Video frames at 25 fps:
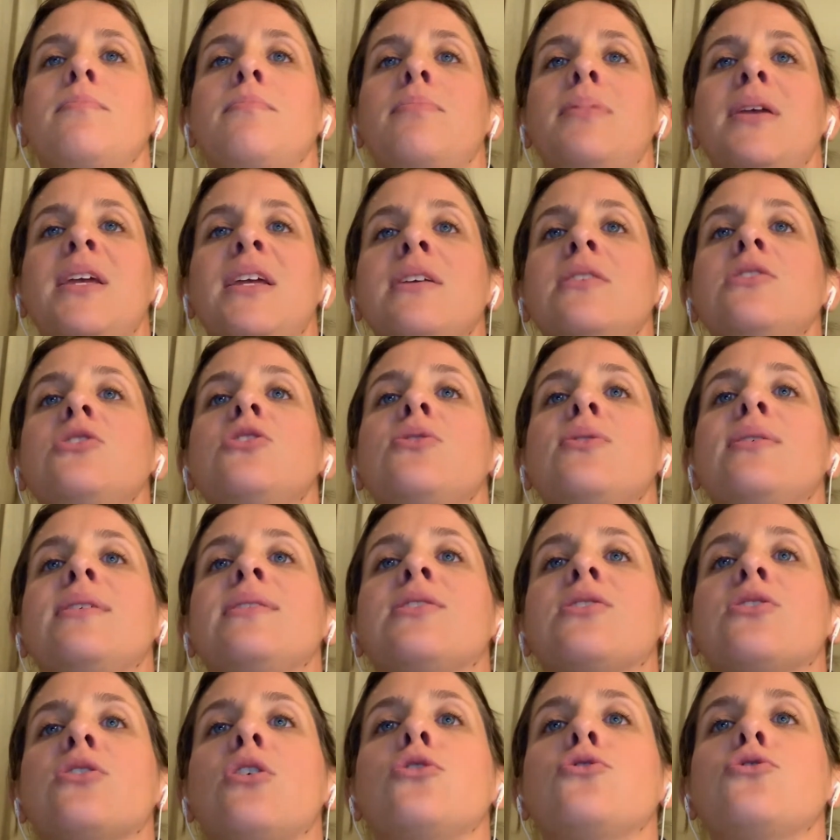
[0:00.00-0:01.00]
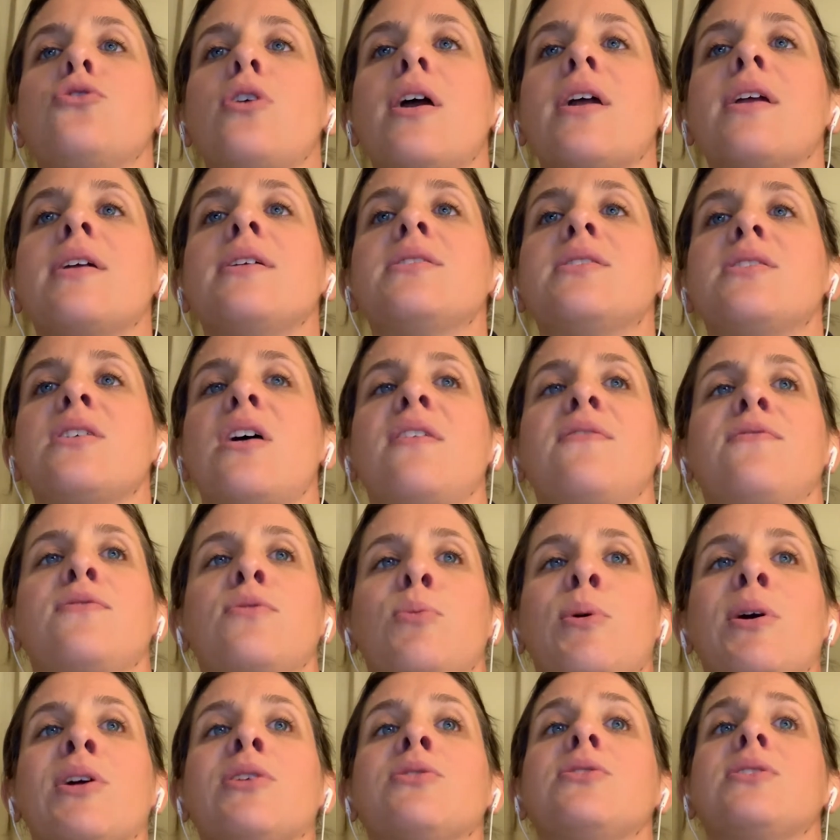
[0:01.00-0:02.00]
be to install tracking
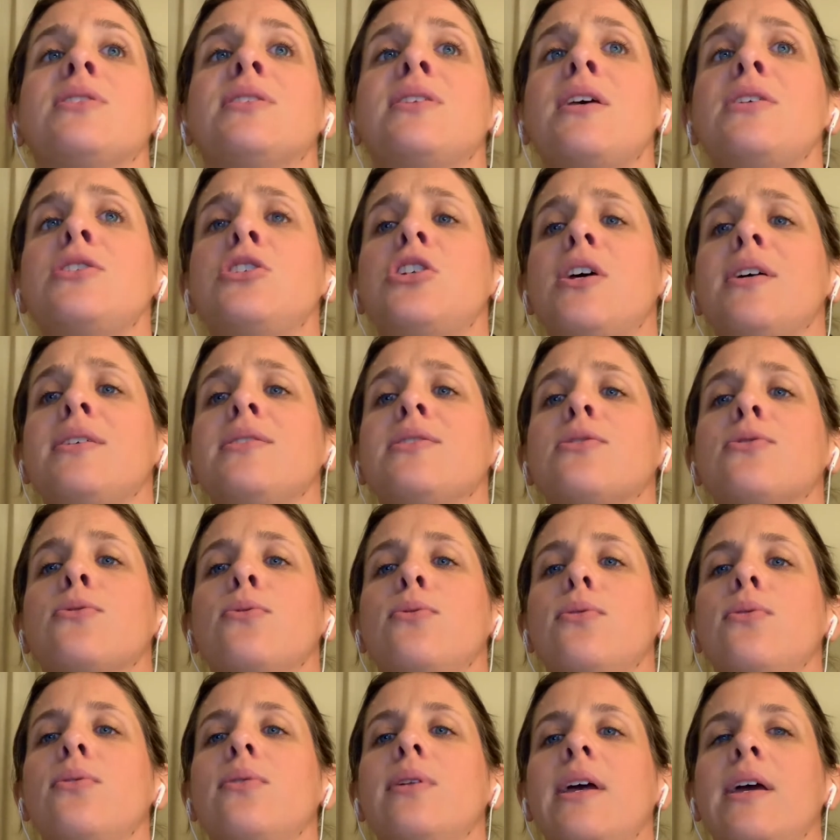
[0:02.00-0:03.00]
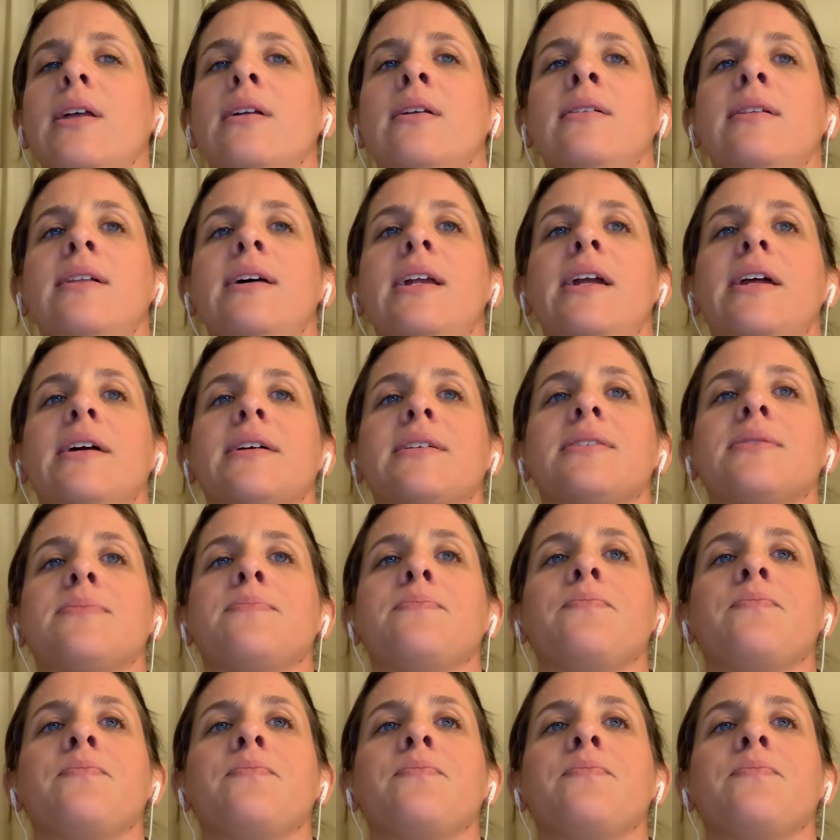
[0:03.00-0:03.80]
software such as Google Analytics.